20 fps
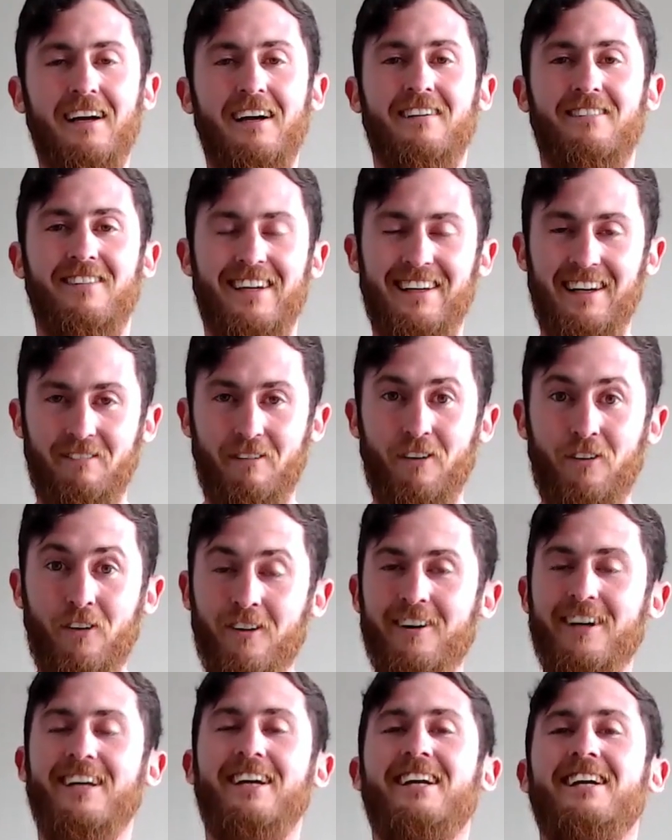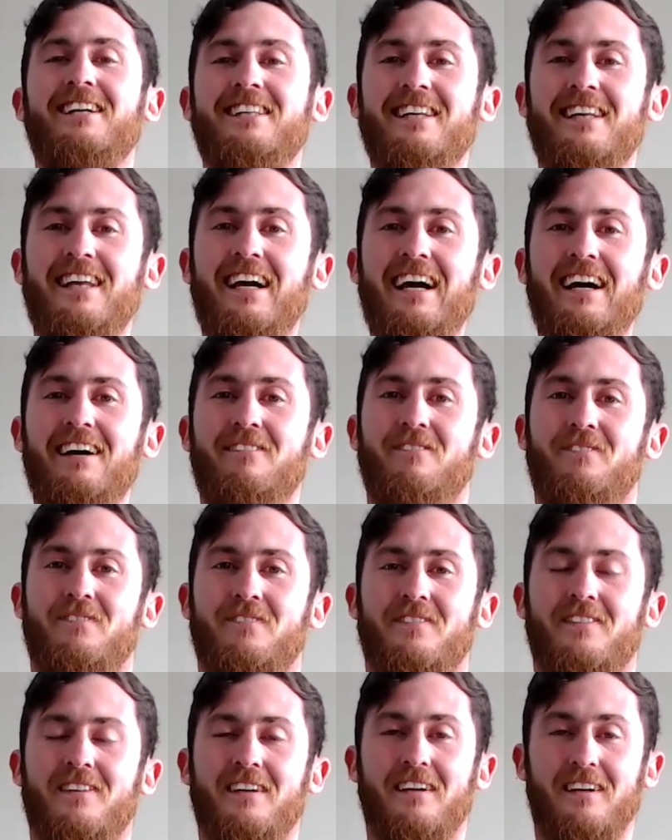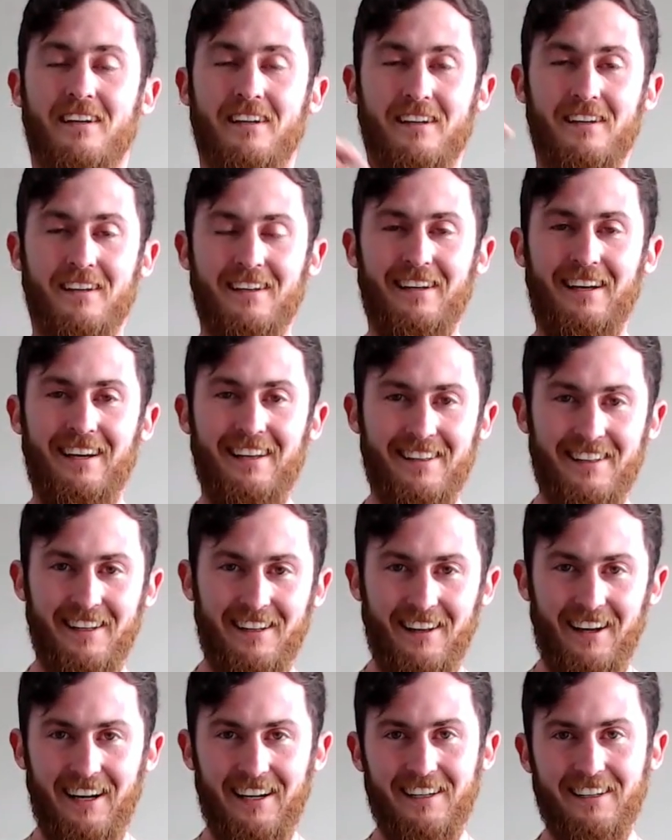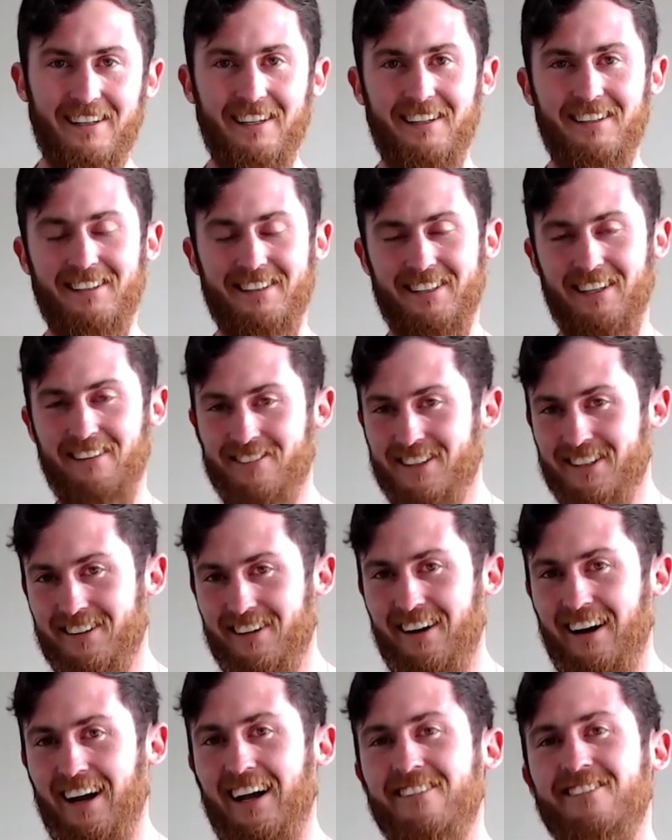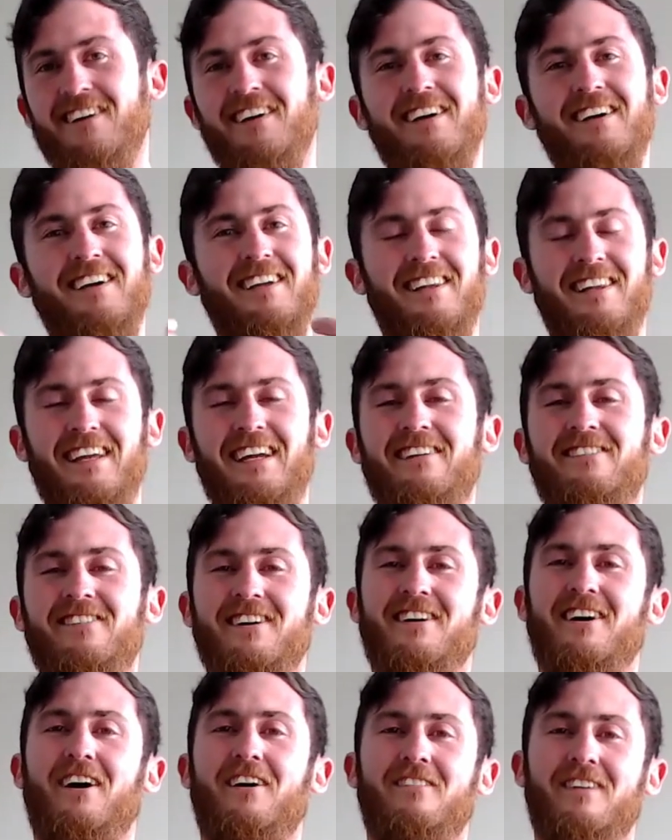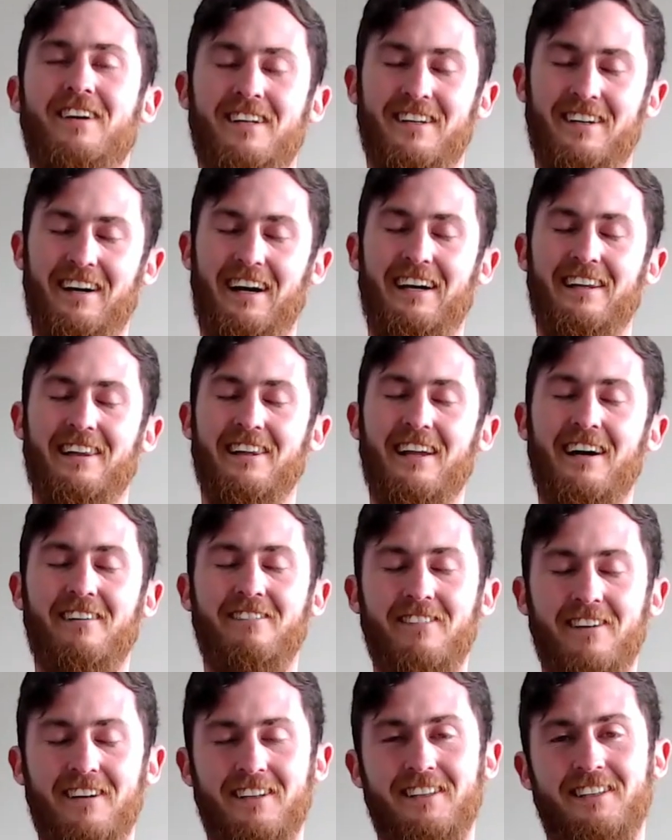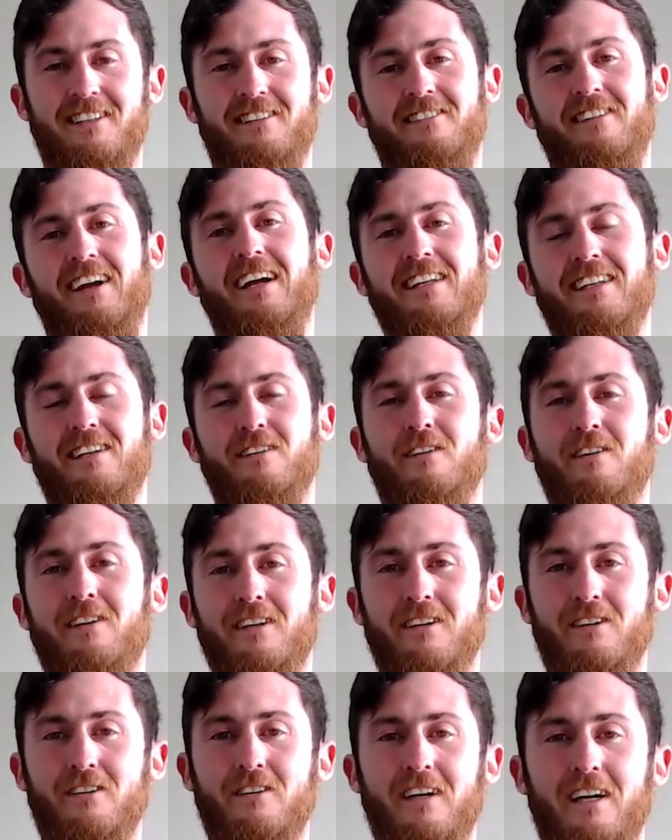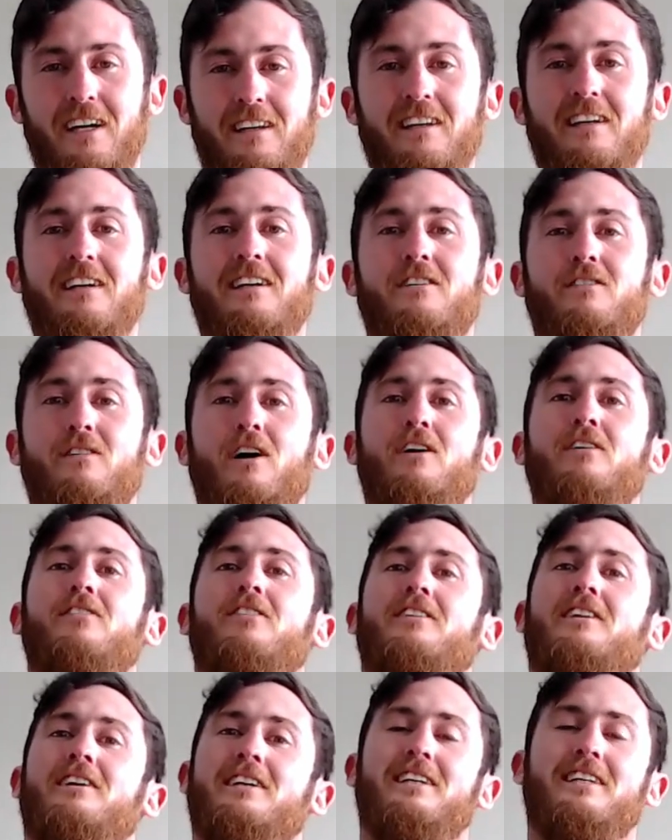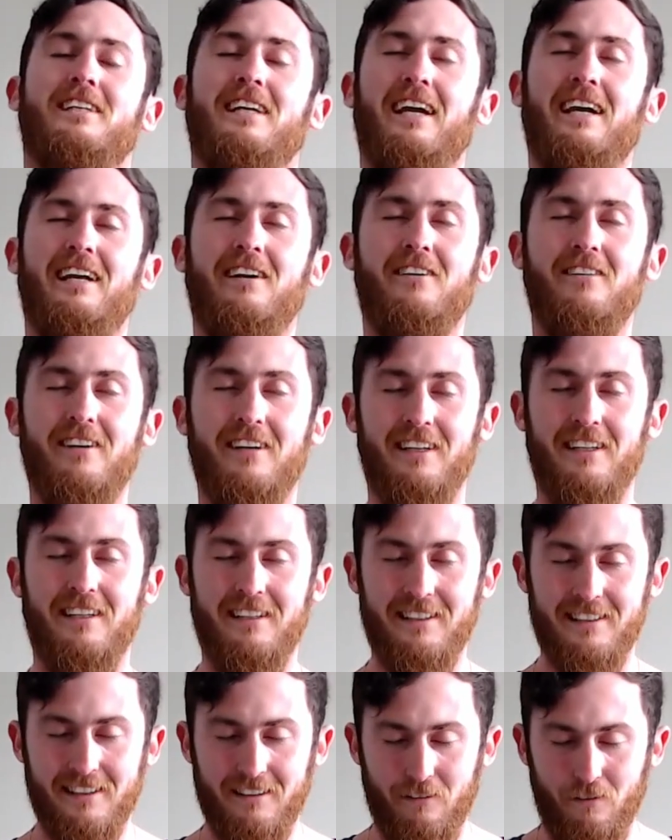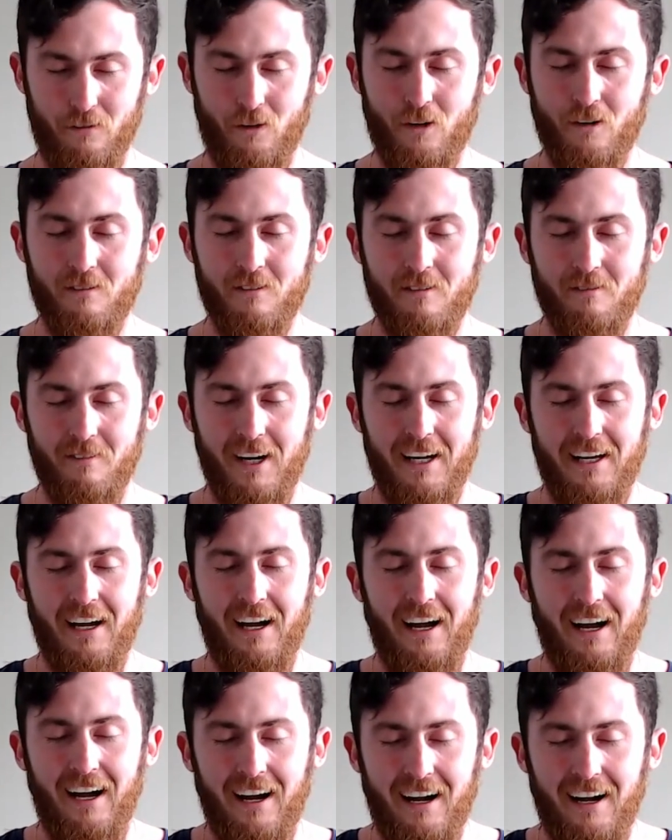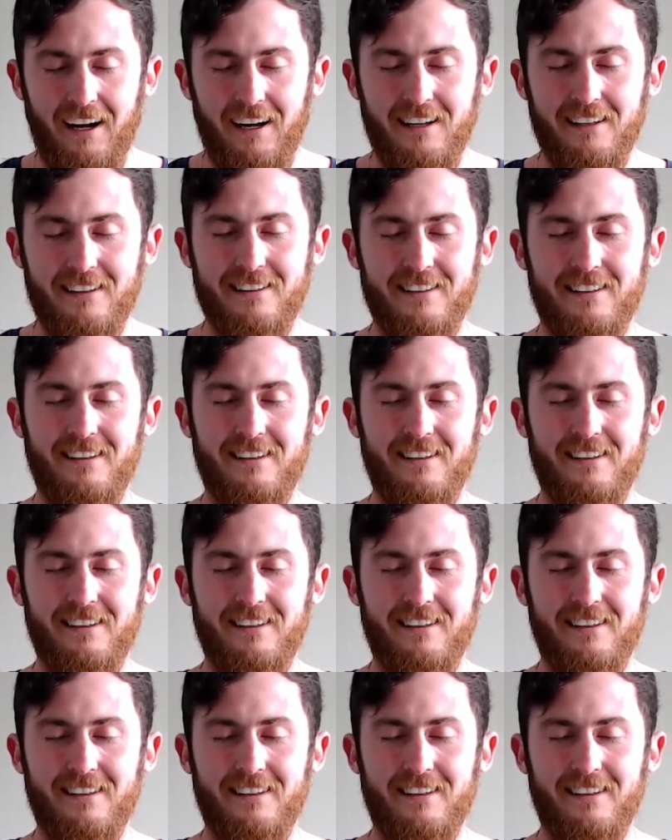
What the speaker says: So yeah, before we get into that, hit the like, subscribe, leave a comment. I love interacting with you, and the growth on this channel has warmed my heart.